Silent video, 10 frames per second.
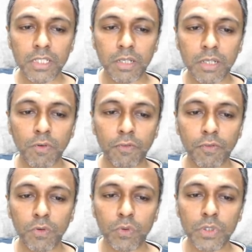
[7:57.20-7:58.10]
Sum
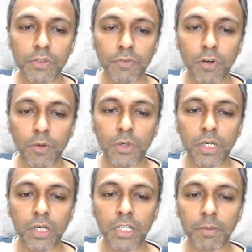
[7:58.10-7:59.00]
of roots from
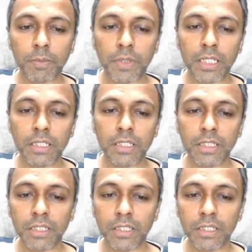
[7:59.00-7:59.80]
earlier part